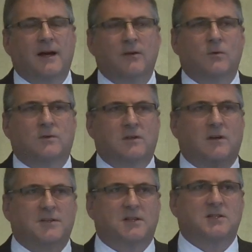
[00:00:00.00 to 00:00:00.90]
and
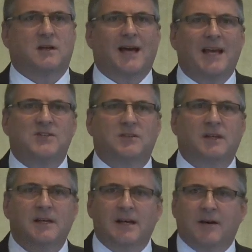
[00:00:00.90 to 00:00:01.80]
organisations like AESIN
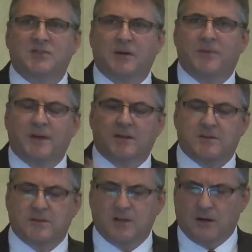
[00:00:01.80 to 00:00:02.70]
have something
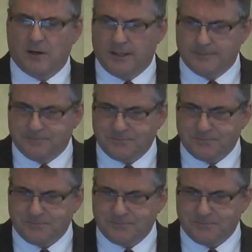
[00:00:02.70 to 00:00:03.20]
to target.